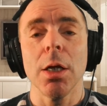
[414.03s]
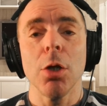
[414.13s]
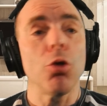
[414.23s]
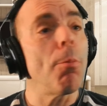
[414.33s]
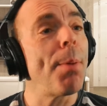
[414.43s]

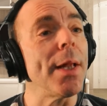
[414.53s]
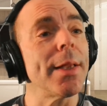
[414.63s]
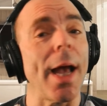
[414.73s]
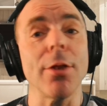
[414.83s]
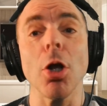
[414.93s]
you've been
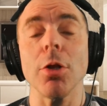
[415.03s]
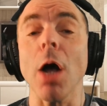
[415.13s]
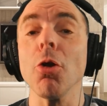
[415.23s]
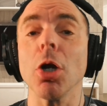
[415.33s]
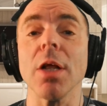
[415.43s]
there. Now
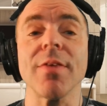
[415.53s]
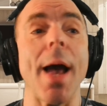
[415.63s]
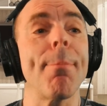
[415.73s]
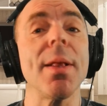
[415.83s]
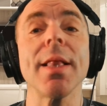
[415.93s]
you're going to say,
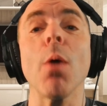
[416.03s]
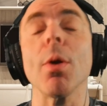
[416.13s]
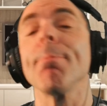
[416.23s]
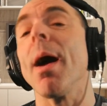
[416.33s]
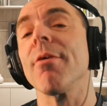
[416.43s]
I've been there
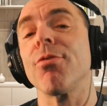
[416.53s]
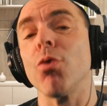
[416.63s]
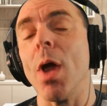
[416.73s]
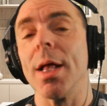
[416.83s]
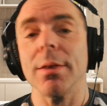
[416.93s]
with my
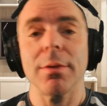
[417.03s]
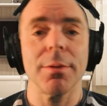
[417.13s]
friend.